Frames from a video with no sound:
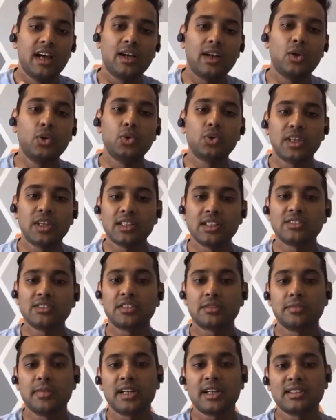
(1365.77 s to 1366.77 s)
and do things
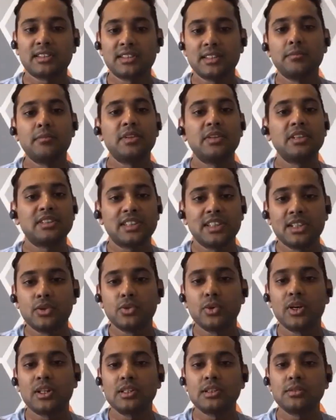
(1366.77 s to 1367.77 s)
which might seem risky
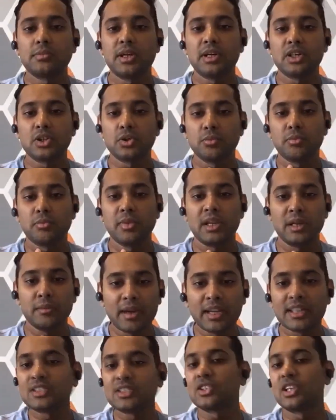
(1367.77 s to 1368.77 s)
to others, but you
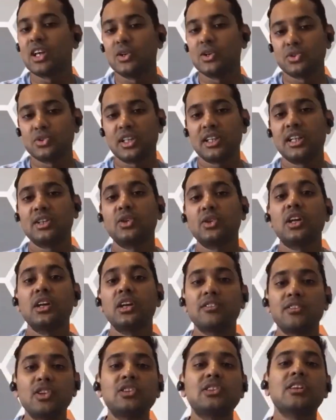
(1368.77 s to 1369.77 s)
minimize your downside and you
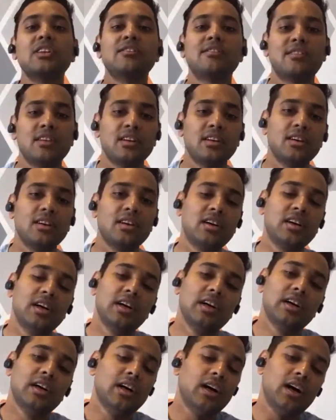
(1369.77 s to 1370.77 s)
give yourself the
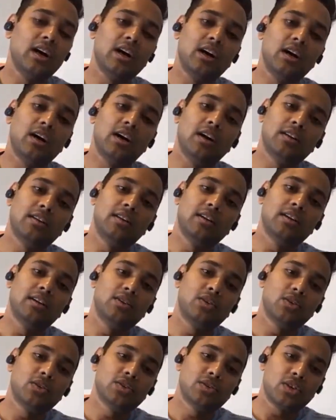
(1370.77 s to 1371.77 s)

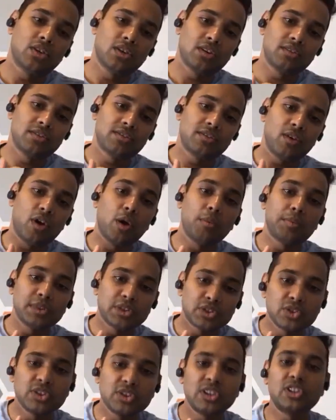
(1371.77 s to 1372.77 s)
sort of
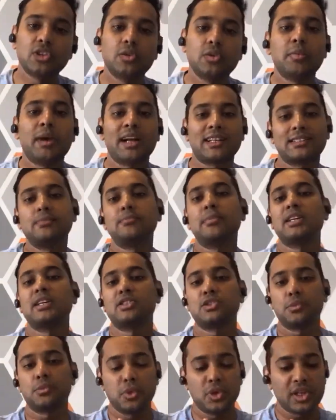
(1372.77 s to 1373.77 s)
opportunity to
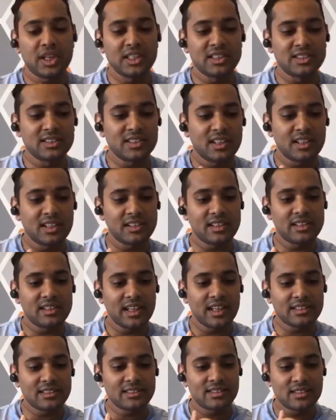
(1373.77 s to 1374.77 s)
maximize your potential.
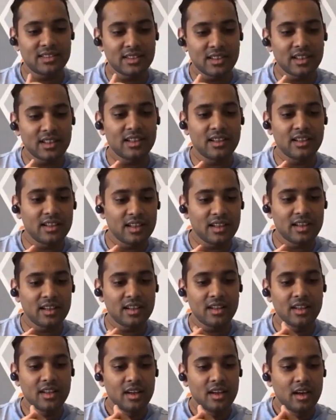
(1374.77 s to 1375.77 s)
And that's really,
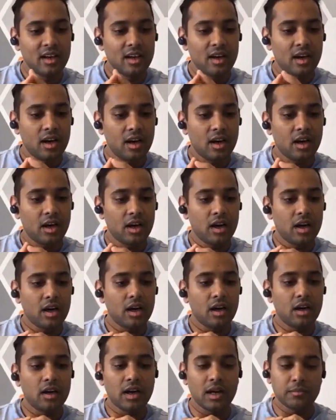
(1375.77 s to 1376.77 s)
really,
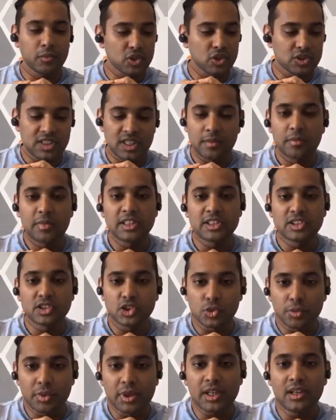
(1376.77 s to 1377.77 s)
I'm not saying be
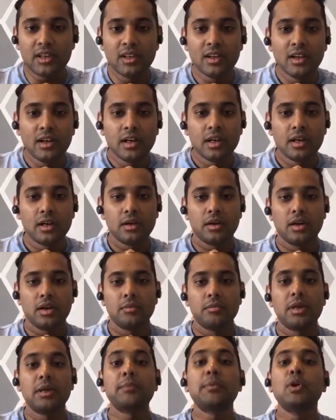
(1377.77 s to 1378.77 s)
stupid,
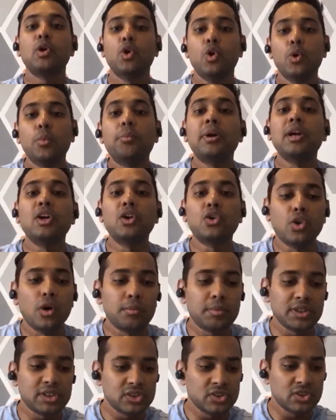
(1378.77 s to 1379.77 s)
but be open
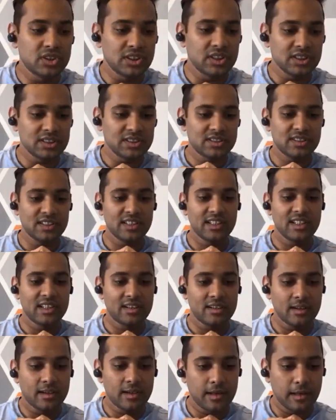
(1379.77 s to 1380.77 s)
to opportunities,
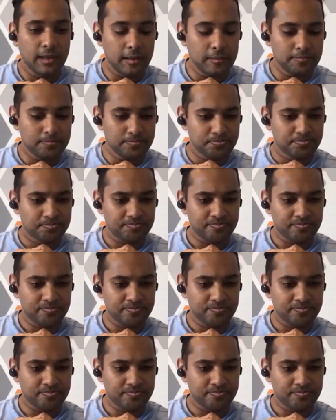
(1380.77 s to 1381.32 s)
right? And